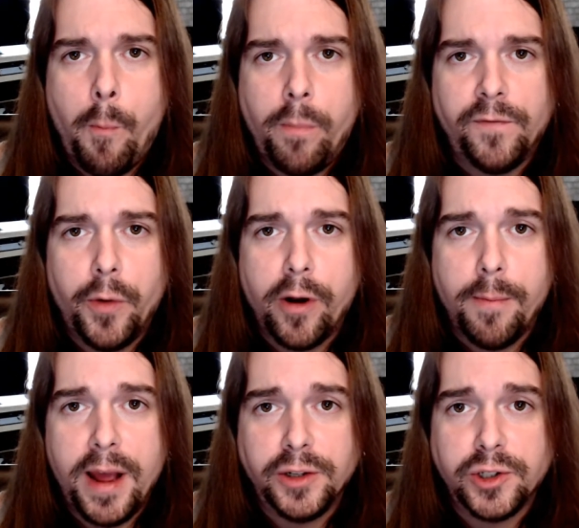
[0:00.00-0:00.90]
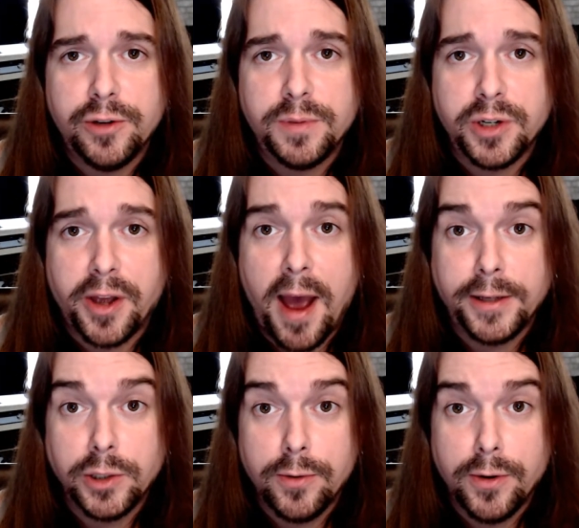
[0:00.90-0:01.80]
if you want to make soups and
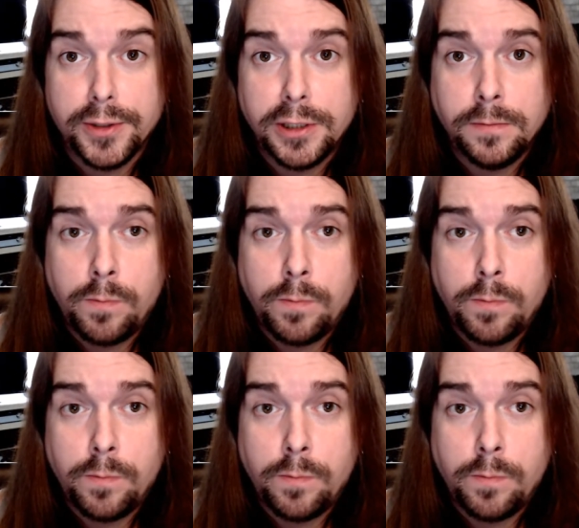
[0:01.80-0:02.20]
casseroles,